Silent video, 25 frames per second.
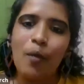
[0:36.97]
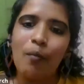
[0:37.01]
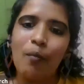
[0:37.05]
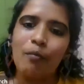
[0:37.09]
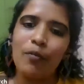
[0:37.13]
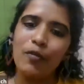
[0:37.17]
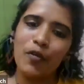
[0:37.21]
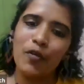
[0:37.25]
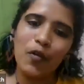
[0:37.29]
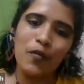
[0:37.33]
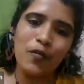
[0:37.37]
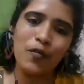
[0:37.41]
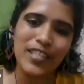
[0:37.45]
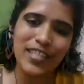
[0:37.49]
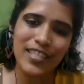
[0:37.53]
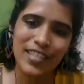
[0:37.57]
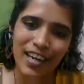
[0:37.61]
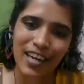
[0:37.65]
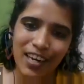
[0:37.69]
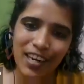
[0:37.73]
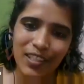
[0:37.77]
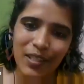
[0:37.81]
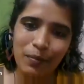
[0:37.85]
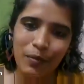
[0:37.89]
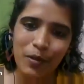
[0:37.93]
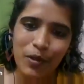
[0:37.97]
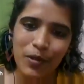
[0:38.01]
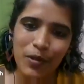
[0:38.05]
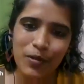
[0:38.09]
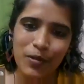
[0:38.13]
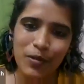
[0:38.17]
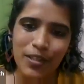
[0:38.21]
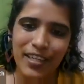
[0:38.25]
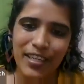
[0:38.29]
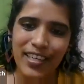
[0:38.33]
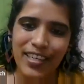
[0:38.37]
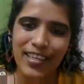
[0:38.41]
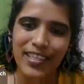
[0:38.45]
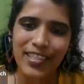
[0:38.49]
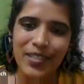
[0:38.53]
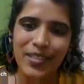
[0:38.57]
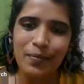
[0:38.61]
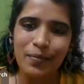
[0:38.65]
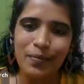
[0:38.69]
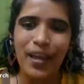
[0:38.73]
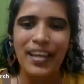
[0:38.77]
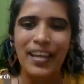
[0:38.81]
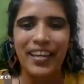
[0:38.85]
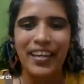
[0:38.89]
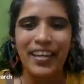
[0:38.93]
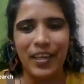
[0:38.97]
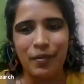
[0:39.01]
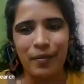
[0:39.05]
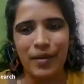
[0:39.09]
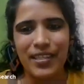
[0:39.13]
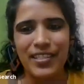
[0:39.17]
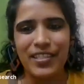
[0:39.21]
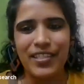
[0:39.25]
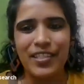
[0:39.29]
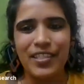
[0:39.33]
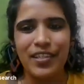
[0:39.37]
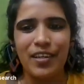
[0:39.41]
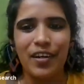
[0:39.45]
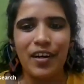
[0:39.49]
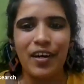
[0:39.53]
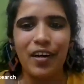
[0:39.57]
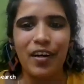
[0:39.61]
Before we start the proceedings, may I request